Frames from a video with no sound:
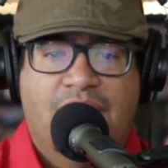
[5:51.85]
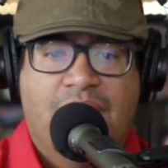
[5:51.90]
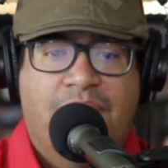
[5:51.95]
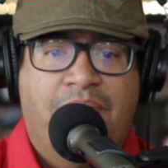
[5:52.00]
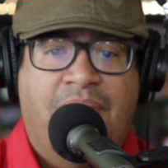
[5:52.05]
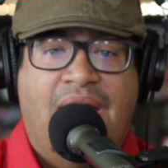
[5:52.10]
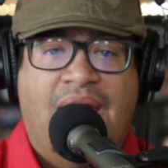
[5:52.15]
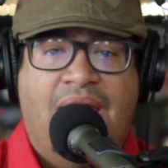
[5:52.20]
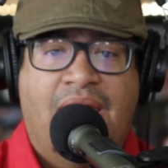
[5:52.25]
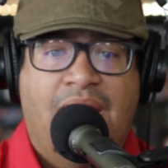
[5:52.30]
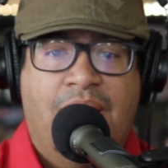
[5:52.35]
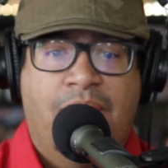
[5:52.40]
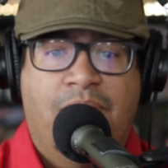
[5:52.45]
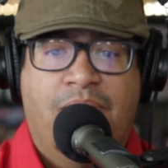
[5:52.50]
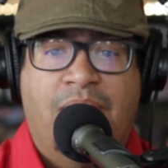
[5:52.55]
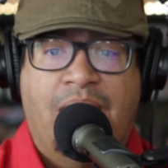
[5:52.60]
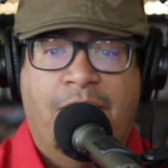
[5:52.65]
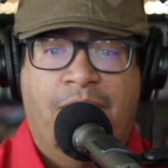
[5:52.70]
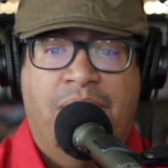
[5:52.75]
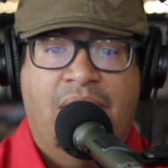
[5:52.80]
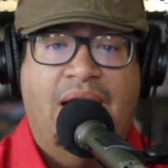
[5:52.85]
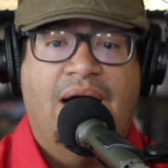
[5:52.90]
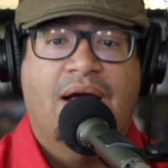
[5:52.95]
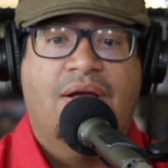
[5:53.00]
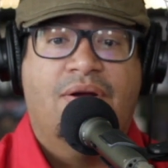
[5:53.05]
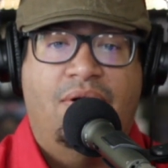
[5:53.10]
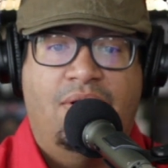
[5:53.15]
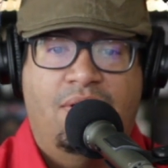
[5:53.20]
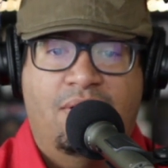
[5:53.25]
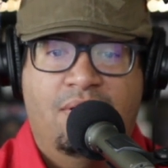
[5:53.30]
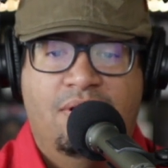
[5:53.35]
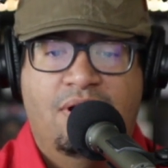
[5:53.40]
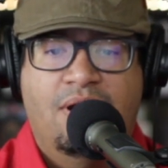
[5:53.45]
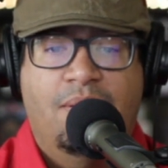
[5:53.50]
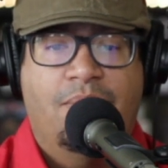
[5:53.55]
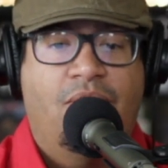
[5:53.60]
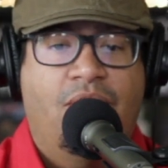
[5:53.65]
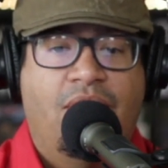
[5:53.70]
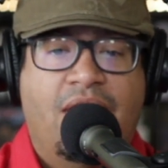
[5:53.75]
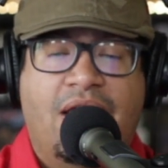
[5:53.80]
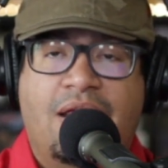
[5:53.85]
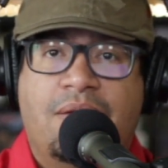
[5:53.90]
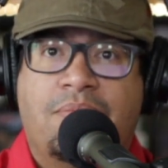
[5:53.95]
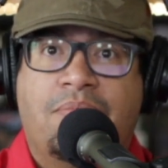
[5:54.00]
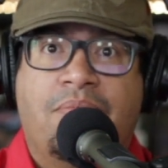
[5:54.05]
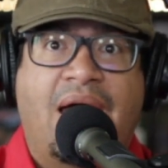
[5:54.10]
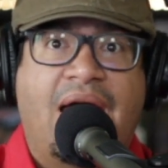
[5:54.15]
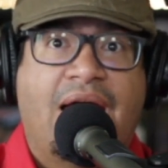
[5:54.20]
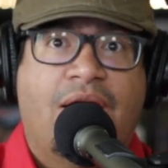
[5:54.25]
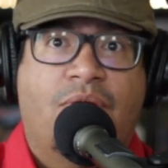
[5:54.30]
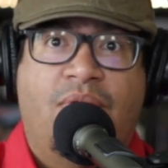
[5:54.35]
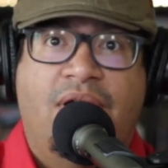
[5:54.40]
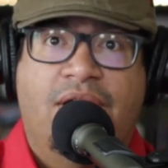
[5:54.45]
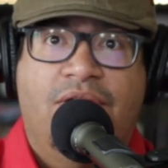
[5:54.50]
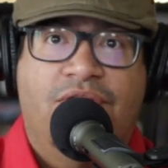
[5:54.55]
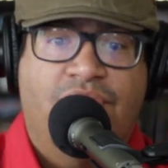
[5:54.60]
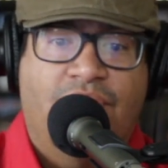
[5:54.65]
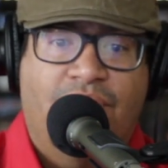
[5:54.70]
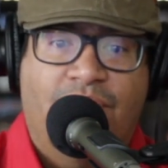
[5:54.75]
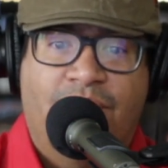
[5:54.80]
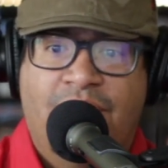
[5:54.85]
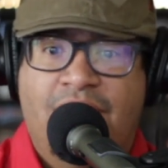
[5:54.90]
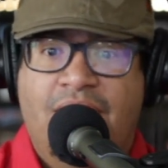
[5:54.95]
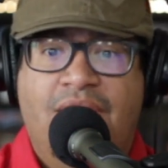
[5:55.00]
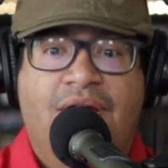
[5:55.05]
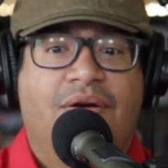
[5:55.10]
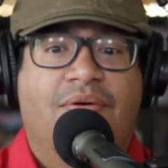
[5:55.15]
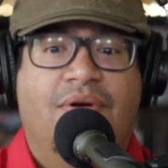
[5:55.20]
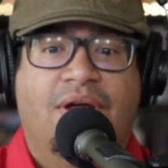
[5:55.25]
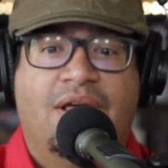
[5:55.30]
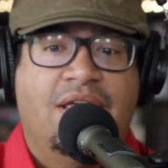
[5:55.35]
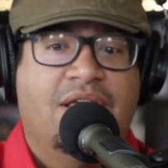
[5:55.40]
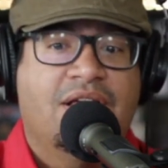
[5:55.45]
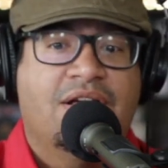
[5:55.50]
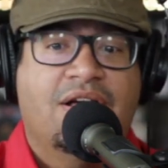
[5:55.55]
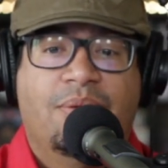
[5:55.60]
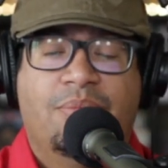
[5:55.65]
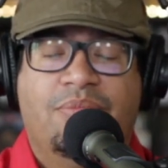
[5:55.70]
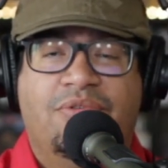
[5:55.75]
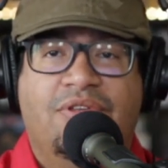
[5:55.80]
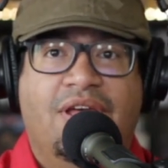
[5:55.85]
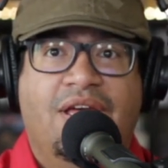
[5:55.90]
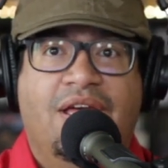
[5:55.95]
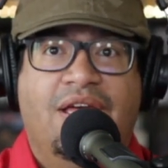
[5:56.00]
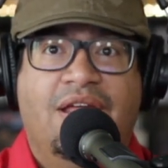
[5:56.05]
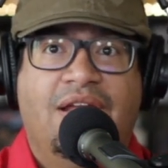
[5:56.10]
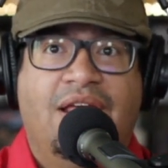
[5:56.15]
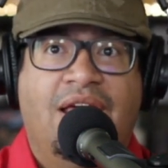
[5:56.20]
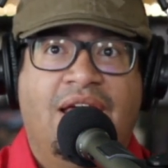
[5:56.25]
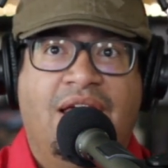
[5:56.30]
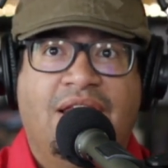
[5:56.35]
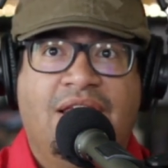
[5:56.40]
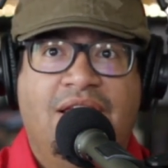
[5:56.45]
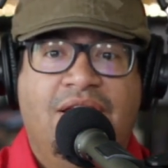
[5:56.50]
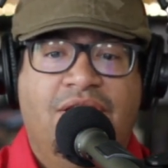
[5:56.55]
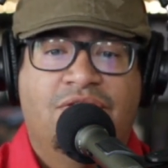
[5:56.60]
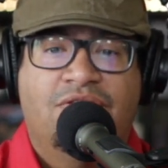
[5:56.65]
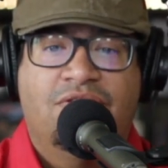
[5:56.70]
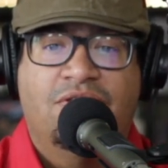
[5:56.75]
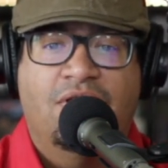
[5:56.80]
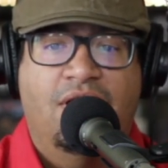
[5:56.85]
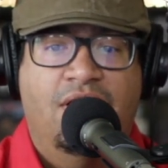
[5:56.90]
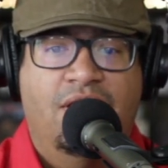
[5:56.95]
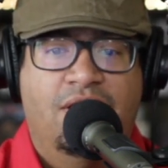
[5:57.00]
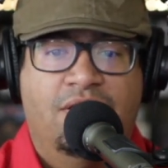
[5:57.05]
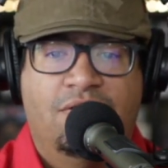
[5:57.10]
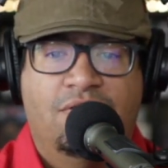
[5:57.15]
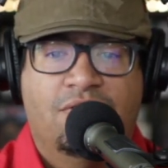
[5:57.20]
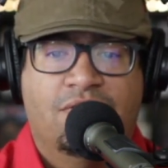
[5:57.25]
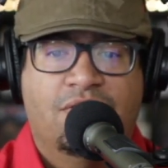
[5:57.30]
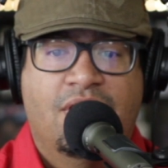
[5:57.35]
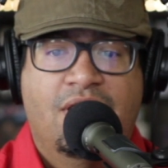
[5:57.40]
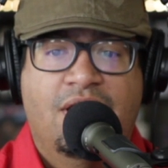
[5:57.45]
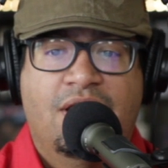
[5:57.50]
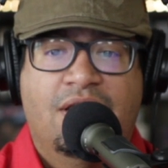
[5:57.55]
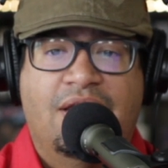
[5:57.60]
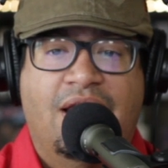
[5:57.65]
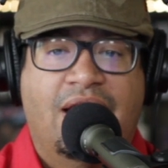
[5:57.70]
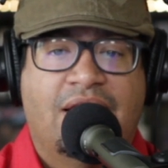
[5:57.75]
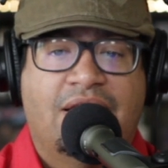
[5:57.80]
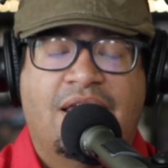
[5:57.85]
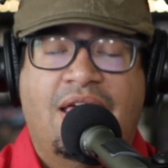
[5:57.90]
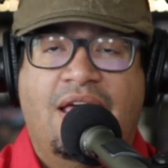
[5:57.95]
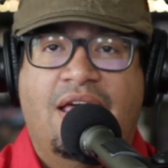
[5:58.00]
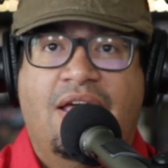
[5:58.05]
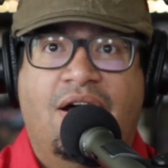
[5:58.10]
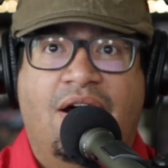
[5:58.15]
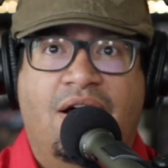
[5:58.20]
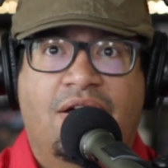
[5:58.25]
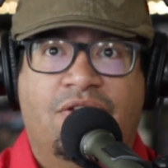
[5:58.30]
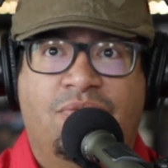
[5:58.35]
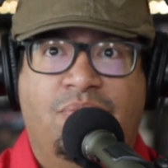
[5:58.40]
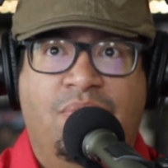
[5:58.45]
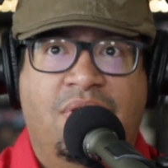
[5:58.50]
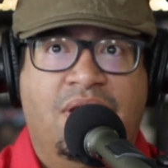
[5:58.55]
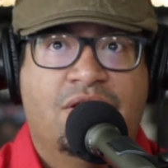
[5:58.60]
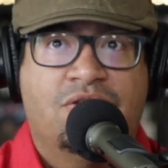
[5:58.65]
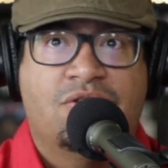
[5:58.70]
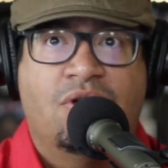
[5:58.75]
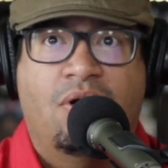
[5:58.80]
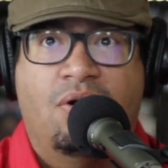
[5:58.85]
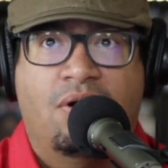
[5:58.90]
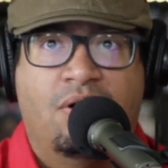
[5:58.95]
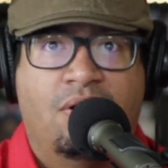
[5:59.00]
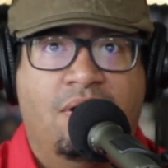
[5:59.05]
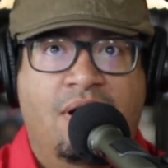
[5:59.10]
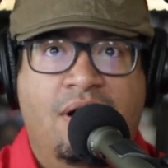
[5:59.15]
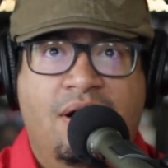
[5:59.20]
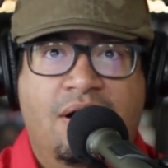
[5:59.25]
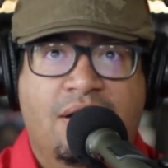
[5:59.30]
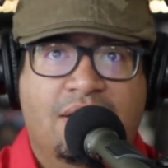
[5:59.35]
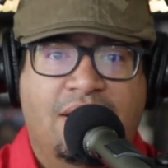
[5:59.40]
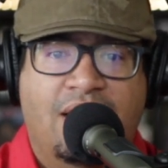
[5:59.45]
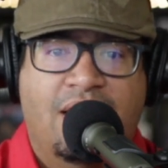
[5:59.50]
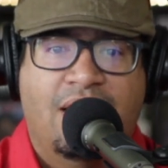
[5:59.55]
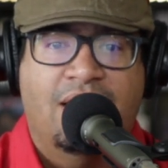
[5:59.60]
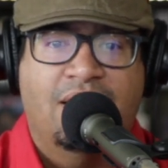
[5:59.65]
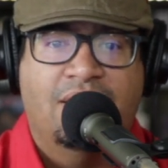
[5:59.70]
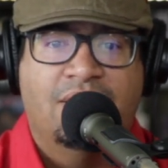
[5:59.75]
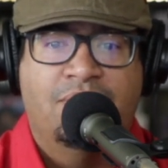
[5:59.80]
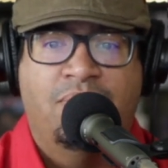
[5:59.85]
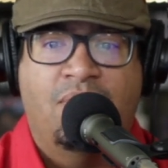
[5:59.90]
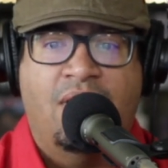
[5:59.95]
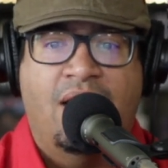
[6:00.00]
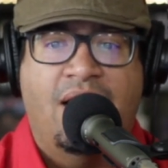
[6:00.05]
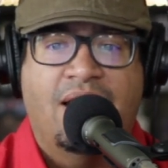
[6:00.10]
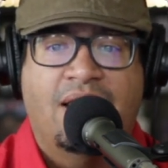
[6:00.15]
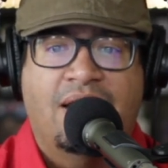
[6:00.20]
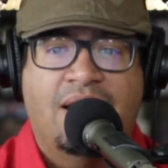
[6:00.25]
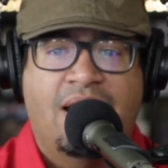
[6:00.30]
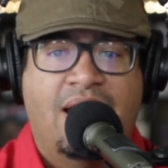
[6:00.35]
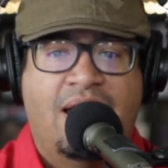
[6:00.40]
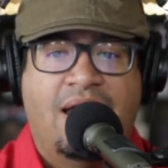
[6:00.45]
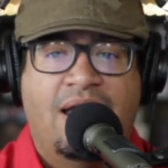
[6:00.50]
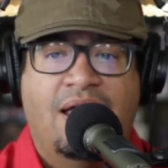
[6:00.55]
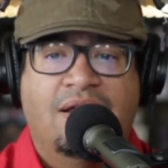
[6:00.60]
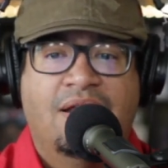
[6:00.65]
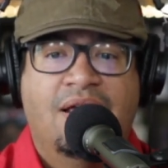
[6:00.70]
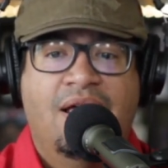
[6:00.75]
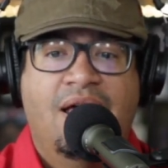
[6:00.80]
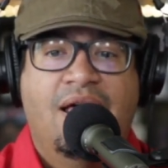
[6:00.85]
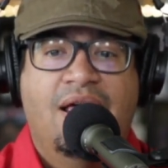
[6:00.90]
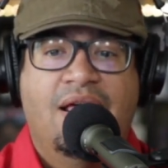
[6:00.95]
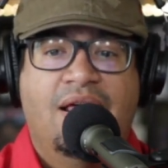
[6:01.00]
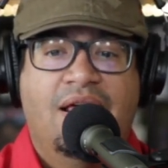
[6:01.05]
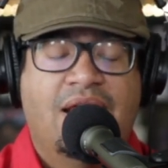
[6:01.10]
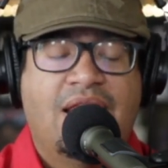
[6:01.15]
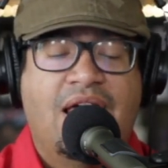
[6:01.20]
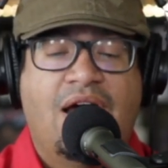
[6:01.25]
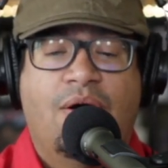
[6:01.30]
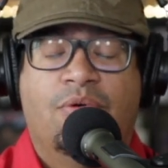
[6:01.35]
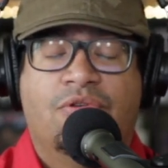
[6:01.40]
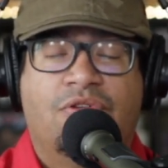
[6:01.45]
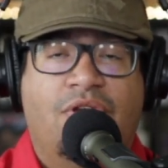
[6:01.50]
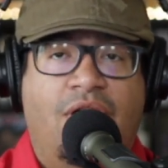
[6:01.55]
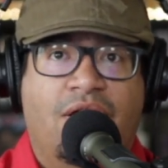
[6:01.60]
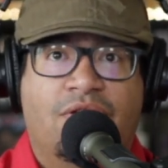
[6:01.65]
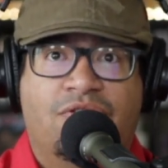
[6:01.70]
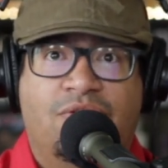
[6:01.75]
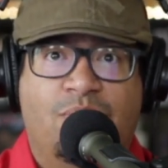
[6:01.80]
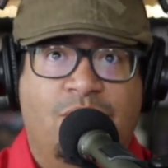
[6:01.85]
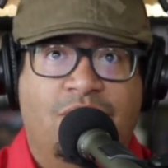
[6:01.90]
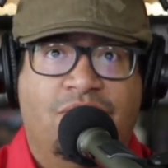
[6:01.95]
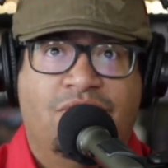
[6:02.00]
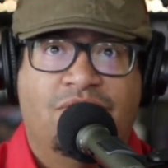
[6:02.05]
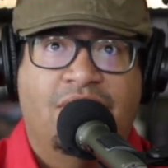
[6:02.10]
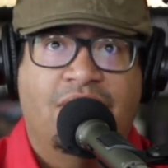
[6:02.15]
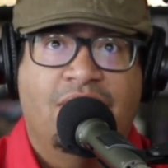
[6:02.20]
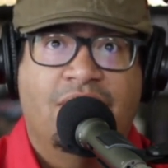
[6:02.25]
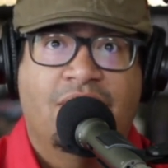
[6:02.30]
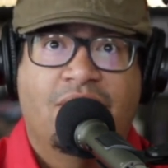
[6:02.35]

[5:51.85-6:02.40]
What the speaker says: My blocker, number 8, Mac Renzo, right? He comes in and he stuns that Chaos Minotaur that Brian had, and that was awesome to see.